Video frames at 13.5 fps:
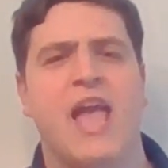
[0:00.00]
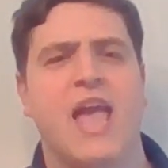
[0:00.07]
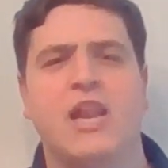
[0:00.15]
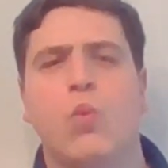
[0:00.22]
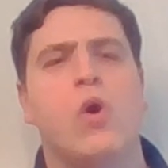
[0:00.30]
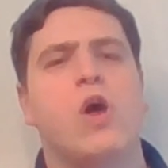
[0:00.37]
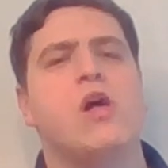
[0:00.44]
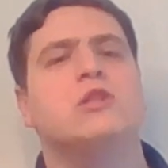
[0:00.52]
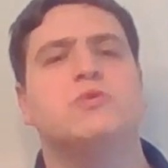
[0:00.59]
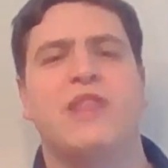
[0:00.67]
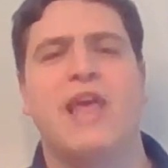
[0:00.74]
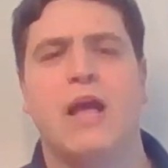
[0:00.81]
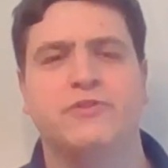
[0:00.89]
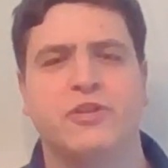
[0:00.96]
In a world
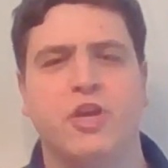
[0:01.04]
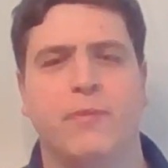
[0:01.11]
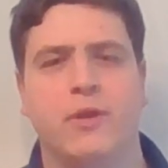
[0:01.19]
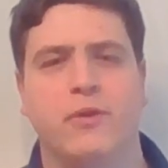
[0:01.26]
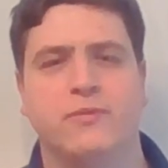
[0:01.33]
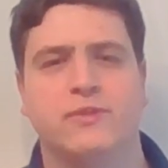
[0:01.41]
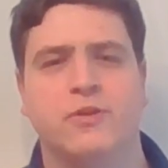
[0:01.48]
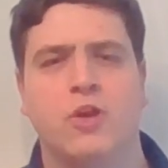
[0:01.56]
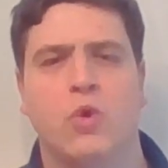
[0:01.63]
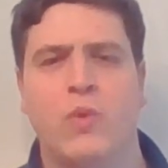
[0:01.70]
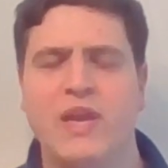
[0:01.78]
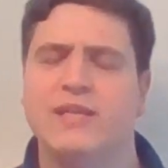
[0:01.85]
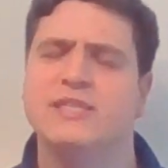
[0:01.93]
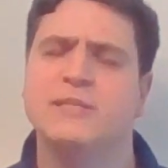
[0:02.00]
without a commute,
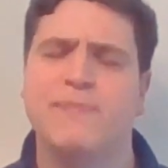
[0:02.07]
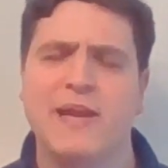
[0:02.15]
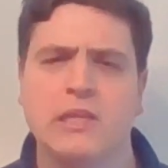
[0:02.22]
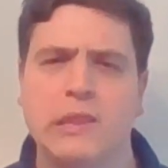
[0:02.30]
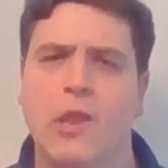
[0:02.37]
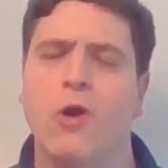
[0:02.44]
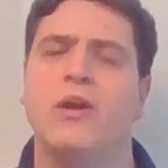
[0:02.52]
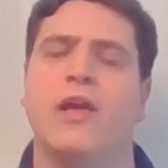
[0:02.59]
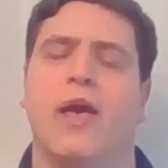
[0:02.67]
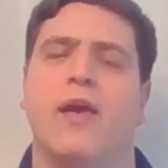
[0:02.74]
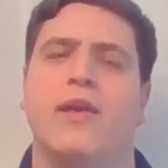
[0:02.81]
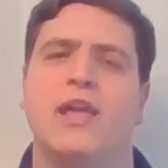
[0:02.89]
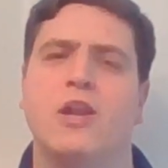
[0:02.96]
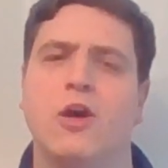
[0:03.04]
we can spend
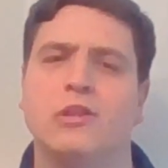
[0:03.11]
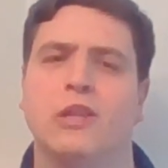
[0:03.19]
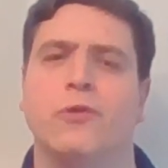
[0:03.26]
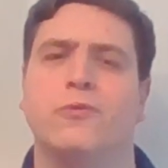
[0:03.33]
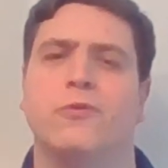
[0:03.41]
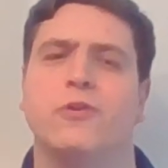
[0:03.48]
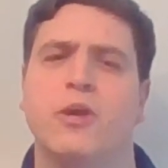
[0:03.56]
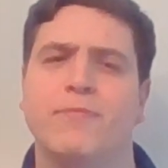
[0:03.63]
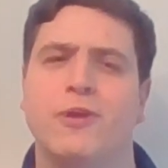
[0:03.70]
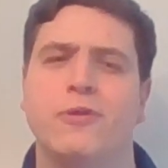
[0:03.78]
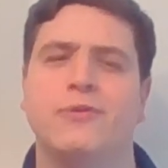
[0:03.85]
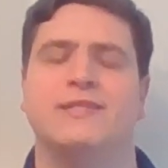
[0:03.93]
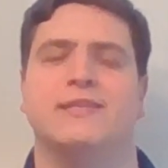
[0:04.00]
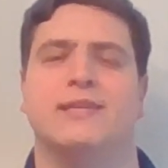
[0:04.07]
longer in our local
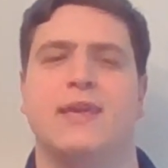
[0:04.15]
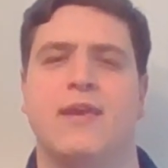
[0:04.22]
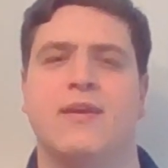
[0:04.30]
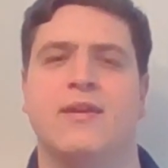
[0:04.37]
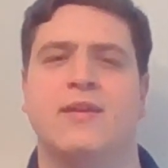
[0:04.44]
community.